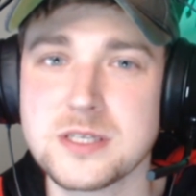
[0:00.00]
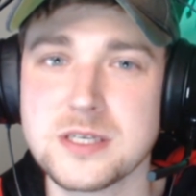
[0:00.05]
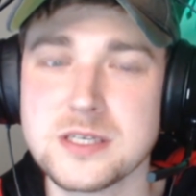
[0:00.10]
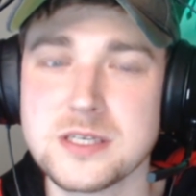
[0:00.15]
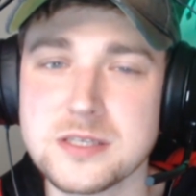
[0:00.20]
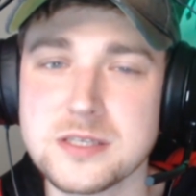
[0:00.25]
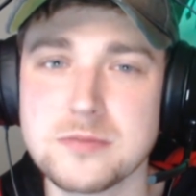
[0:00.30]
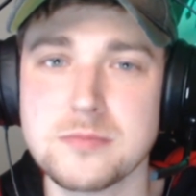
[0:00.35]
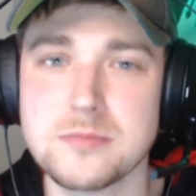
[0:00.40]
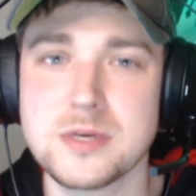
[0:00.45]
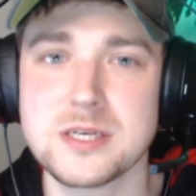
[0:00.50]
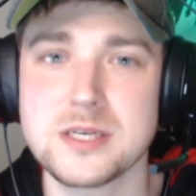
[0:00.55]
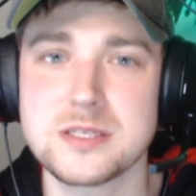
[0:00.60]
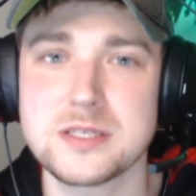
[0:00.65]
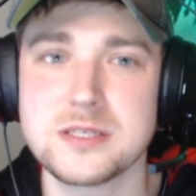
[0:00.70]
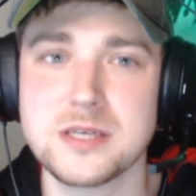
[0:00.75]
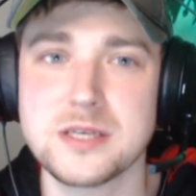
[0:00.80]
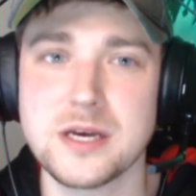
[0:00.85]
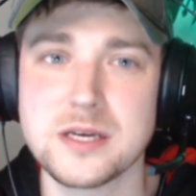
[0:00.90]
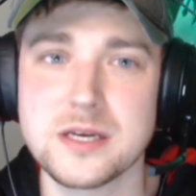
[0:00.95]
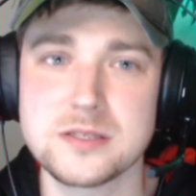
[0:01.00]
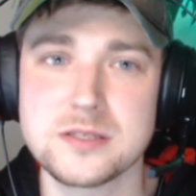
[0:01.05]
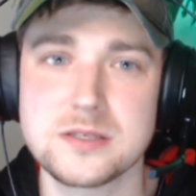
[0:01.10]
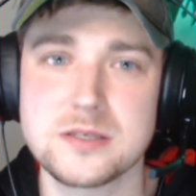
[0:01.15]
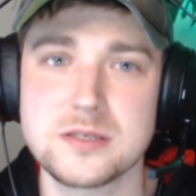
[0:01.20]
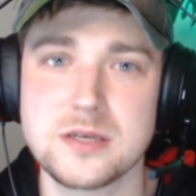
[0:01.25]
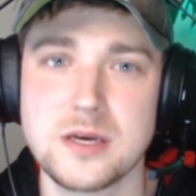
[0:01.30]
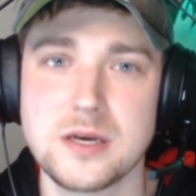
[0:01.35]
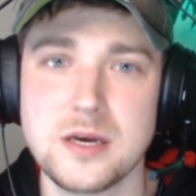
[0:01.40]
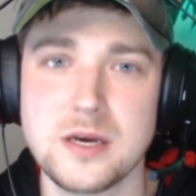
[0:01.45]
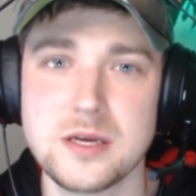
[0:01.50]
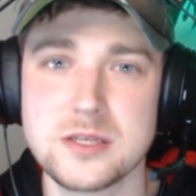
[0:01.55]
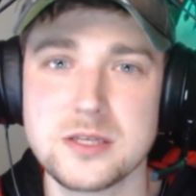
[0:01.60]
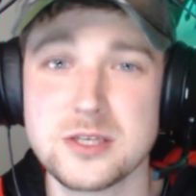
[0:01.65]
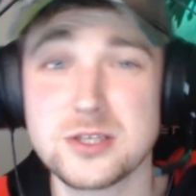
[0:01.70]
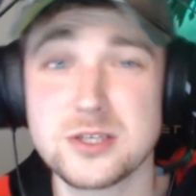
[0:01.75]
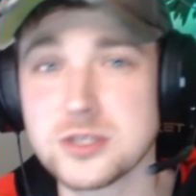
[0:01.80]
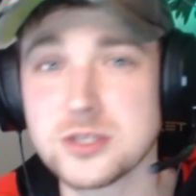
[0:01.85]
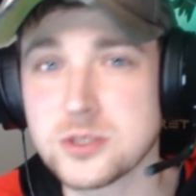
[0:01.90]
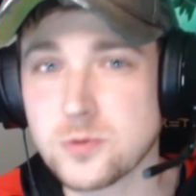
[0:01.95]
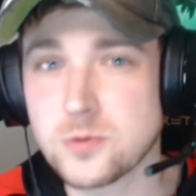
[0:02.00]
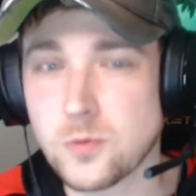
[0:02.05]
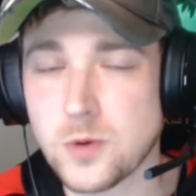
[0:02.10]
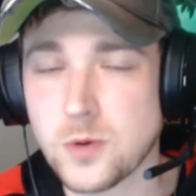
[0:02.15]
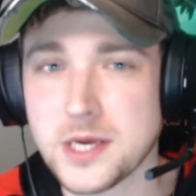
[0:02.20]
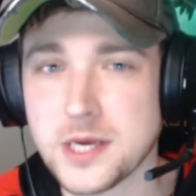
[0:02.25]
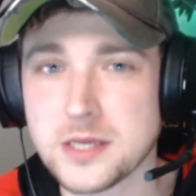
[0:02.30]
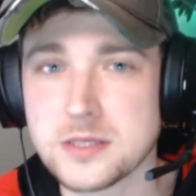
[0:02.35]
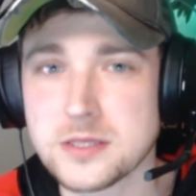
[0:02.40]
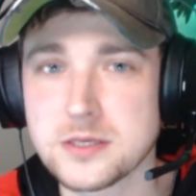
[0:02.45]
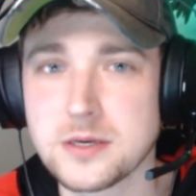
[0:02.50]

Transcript: Does it make sense to just wait?